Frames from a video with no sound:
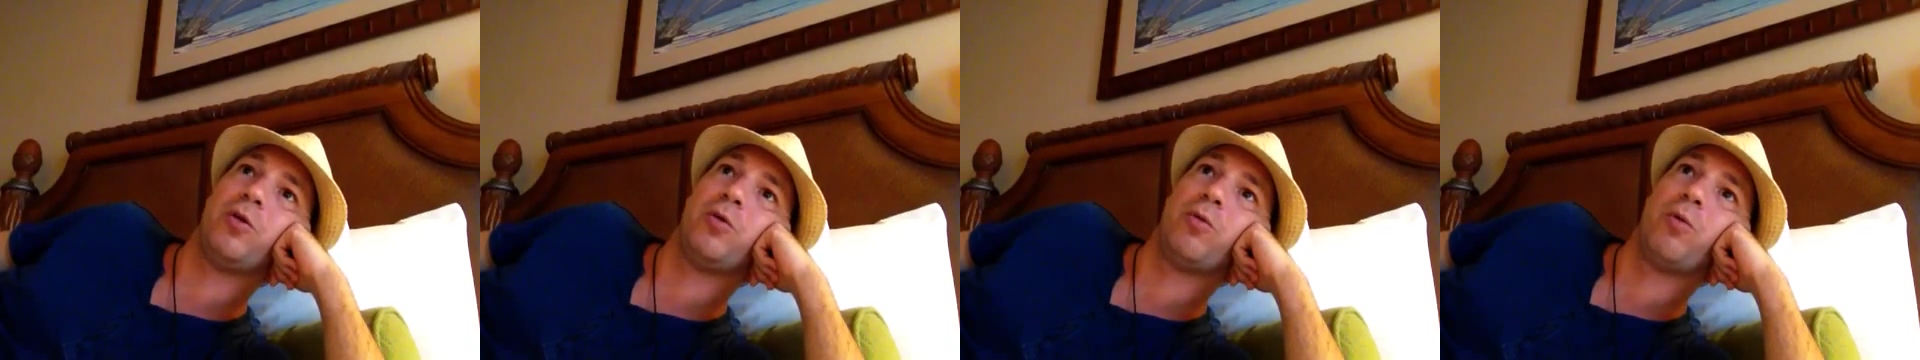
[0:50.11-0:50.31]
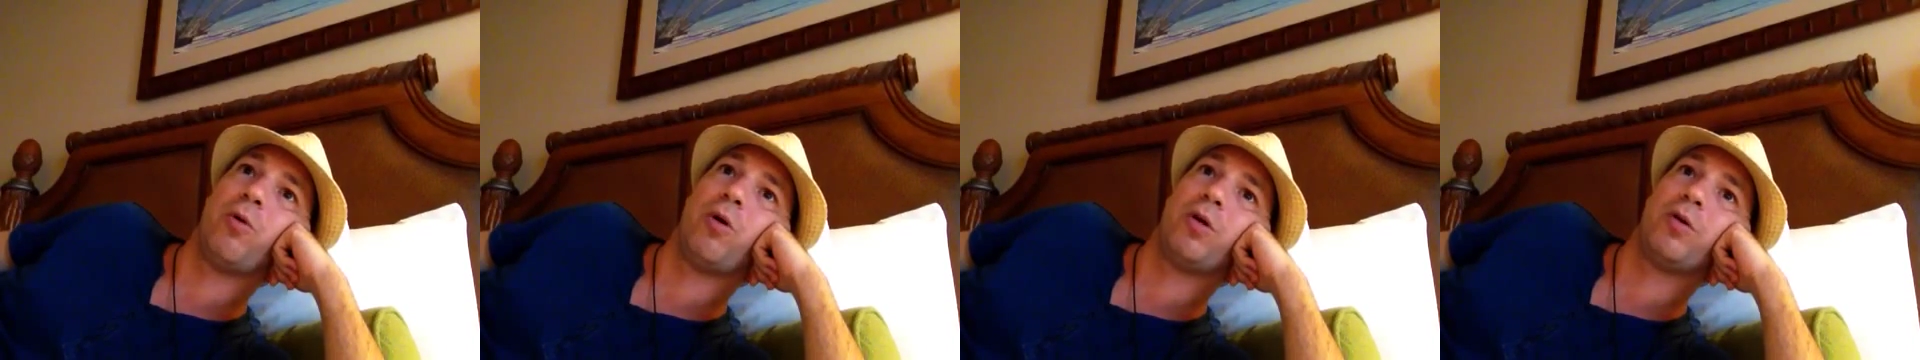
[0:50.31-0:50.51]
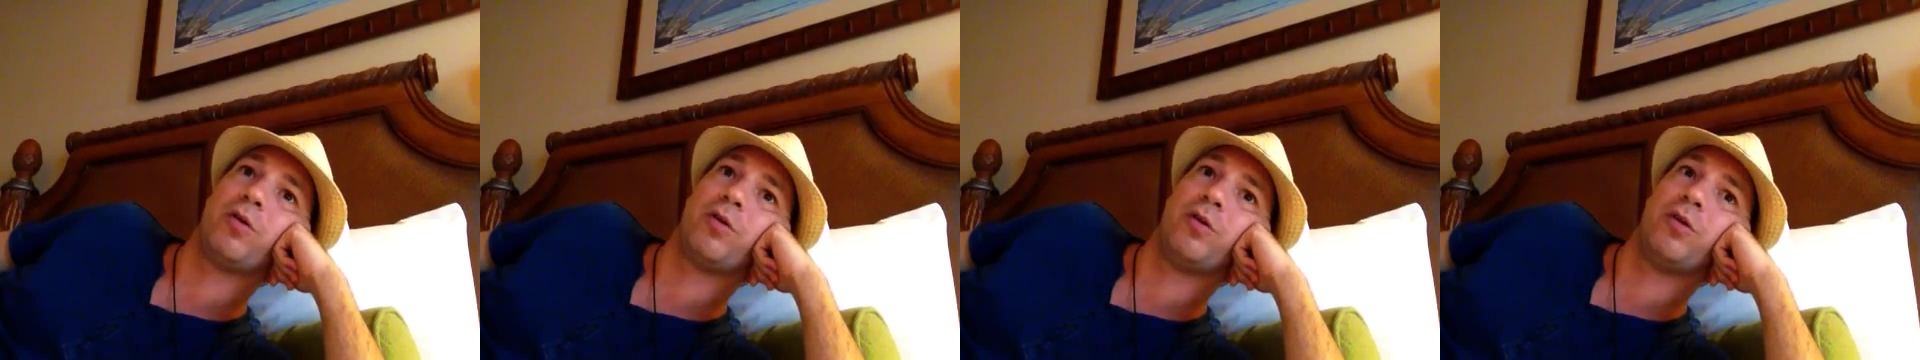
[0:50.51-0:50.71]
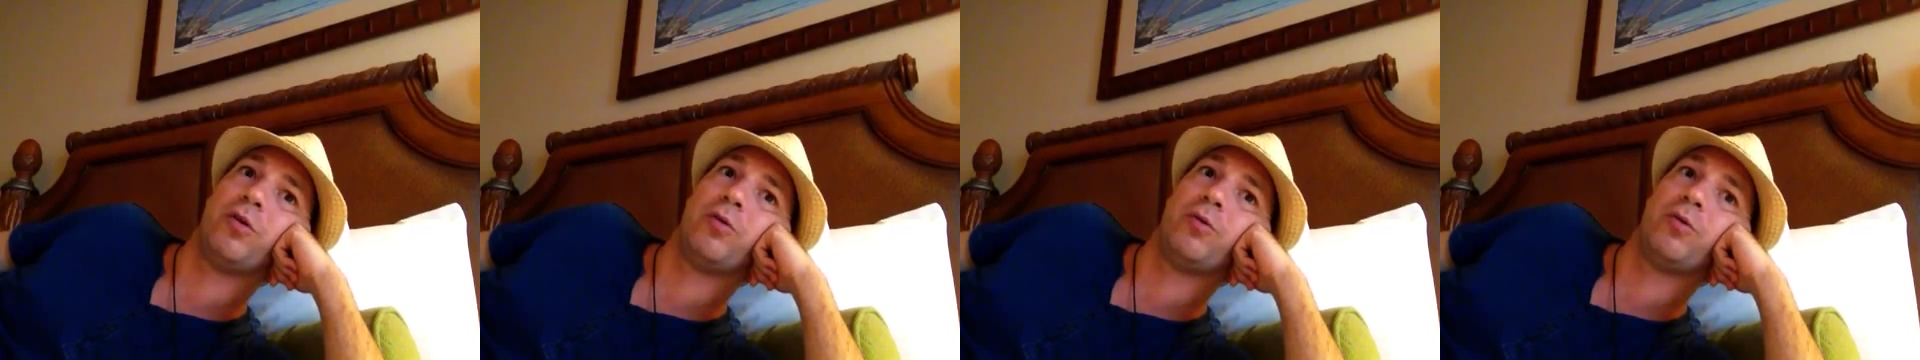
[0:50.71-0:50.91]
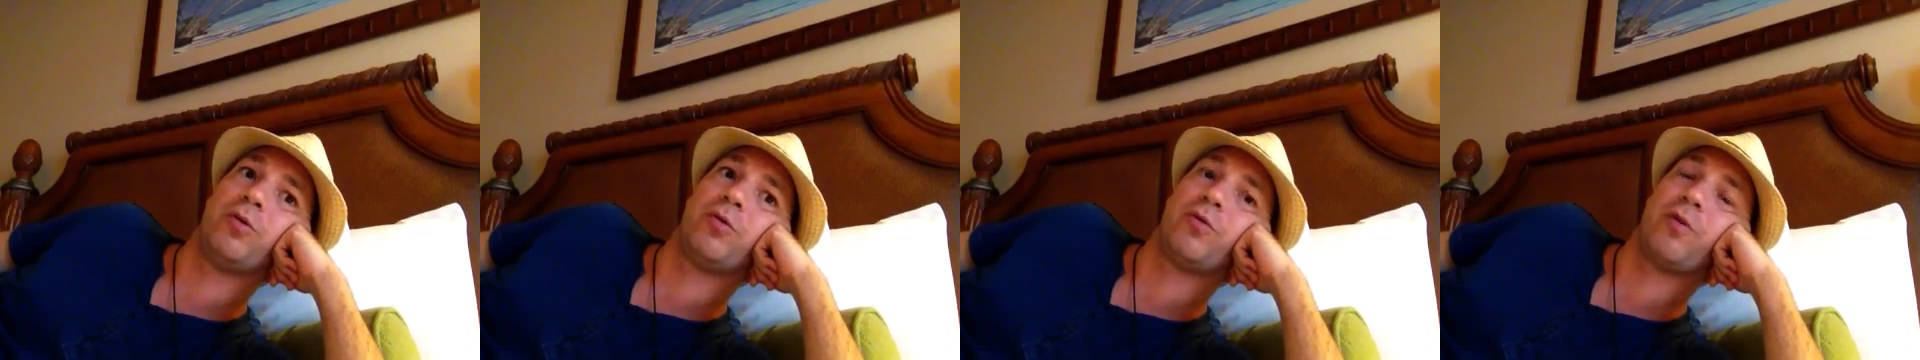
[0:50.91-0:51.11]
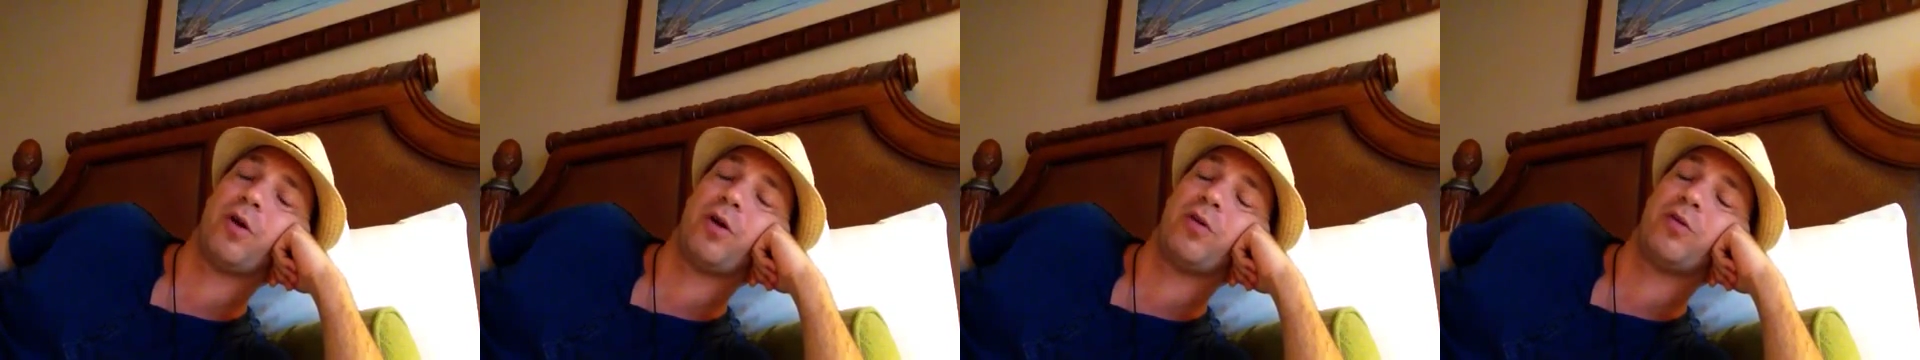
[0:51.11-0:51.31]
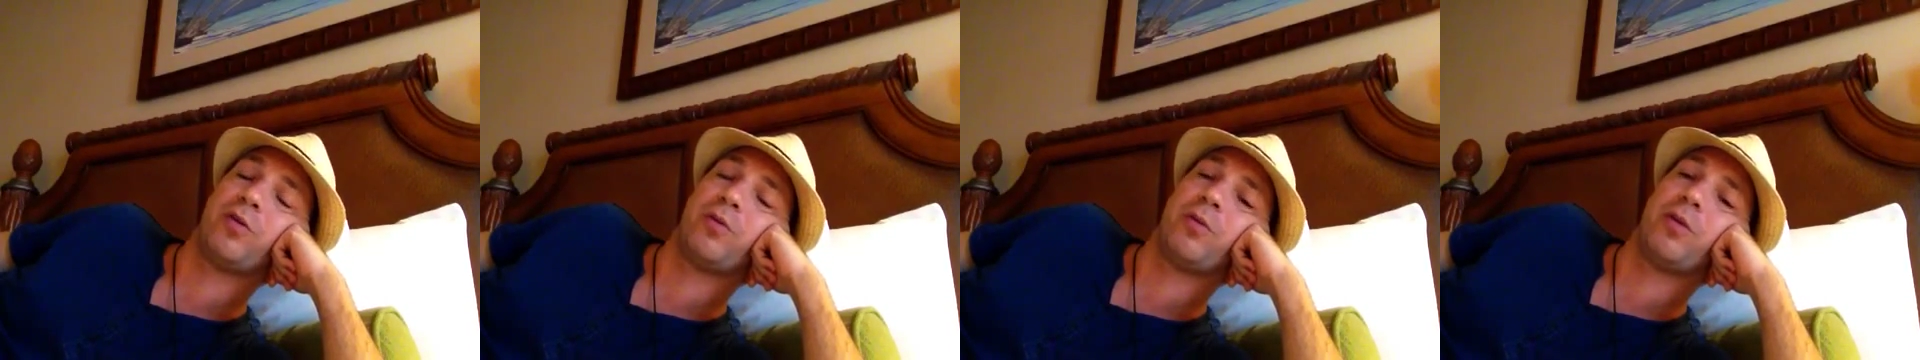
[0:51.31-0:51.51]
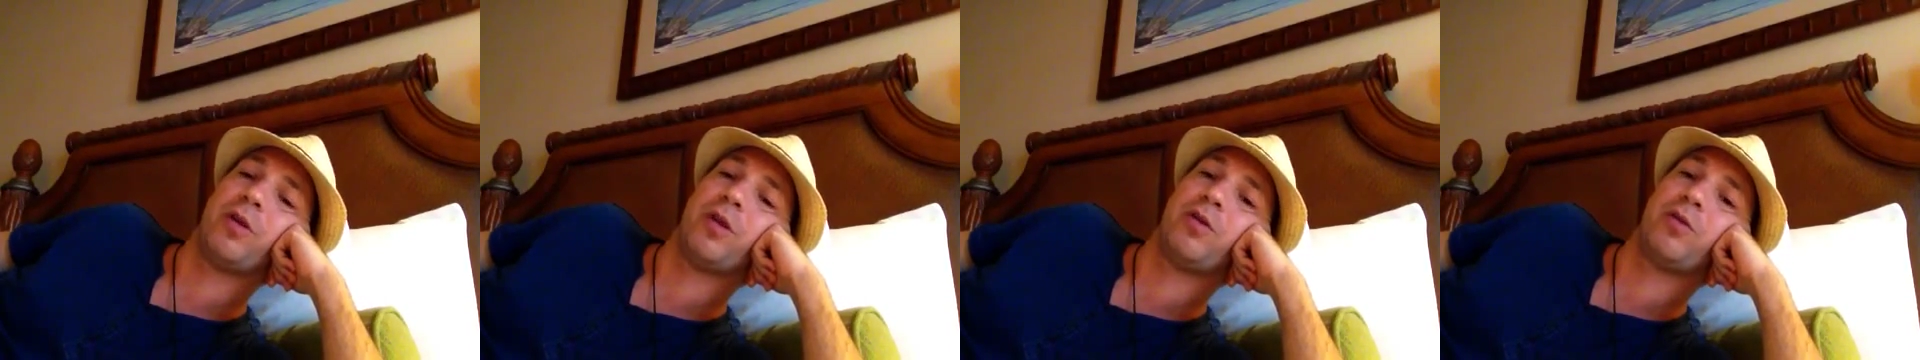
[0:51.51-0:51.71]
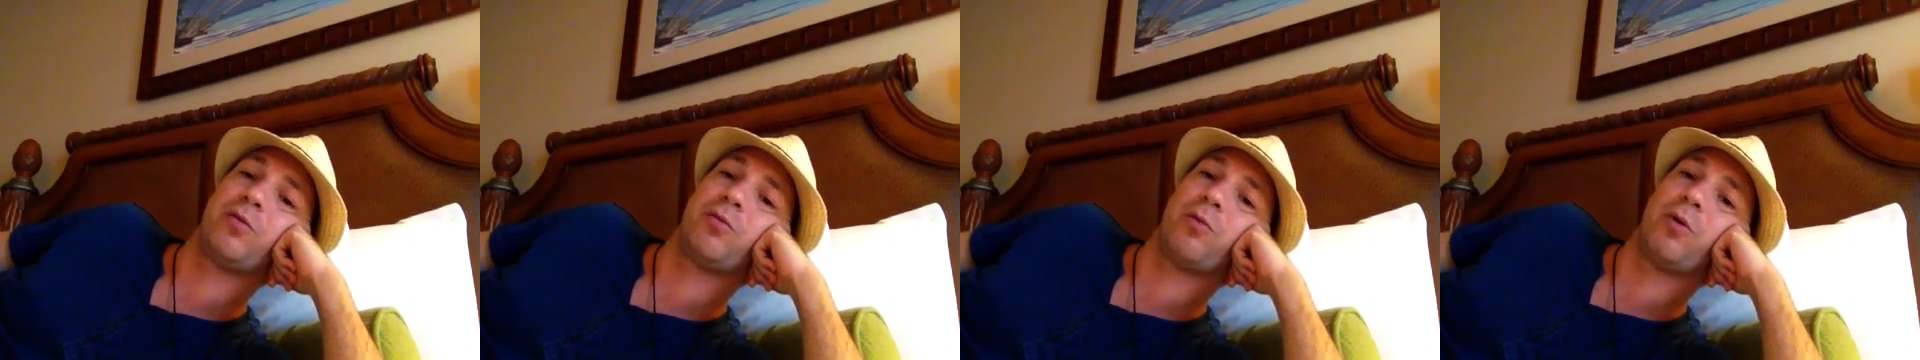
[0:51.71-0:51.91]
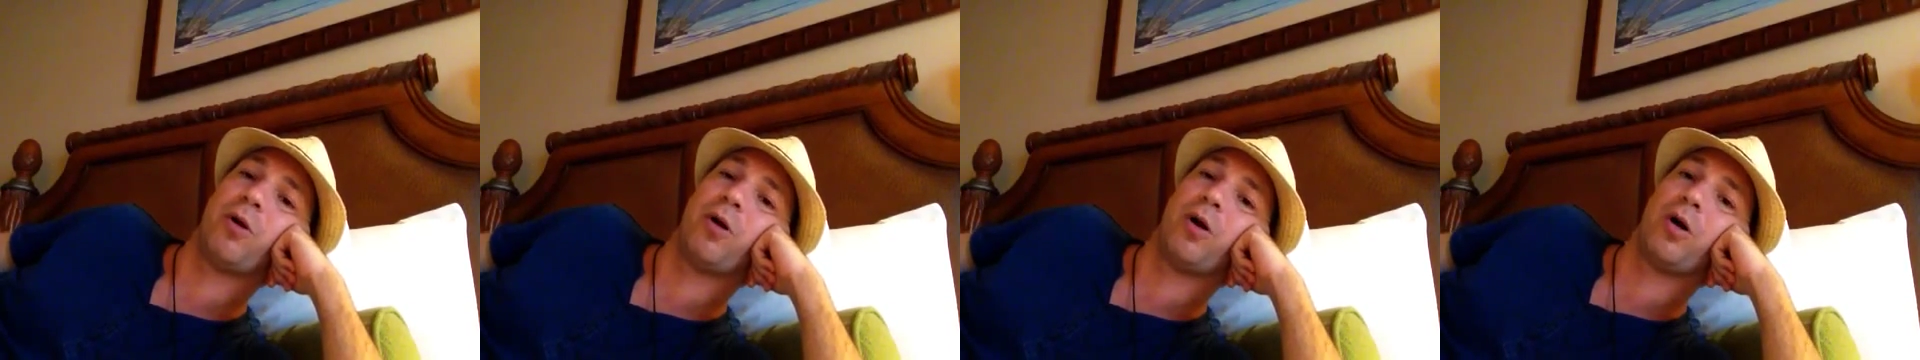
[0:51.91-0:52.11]
want to do is find somebody that's
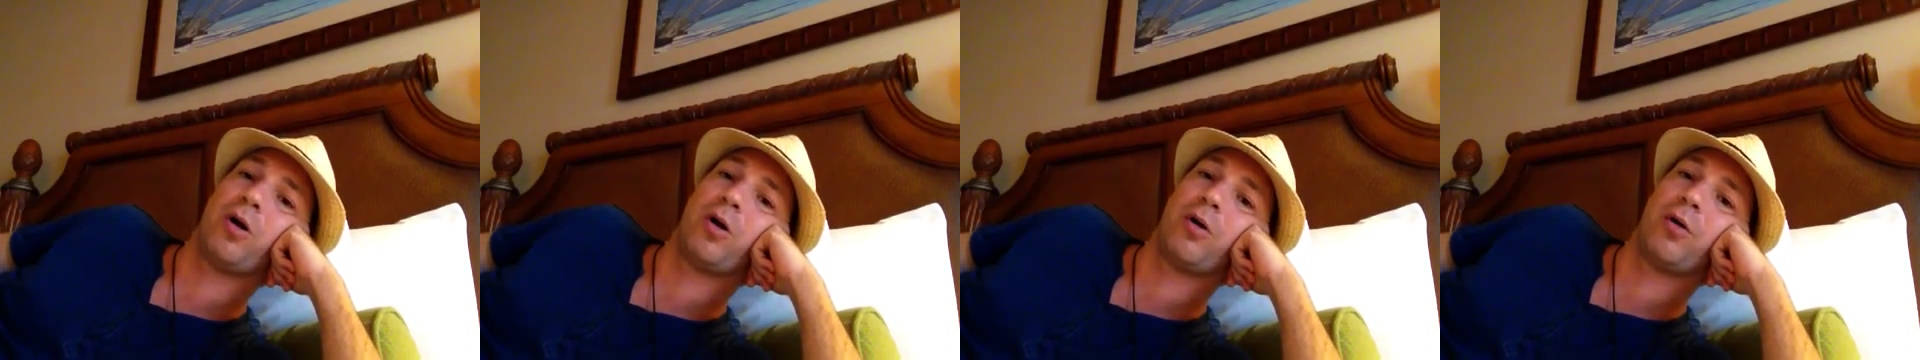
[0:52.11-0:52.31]
a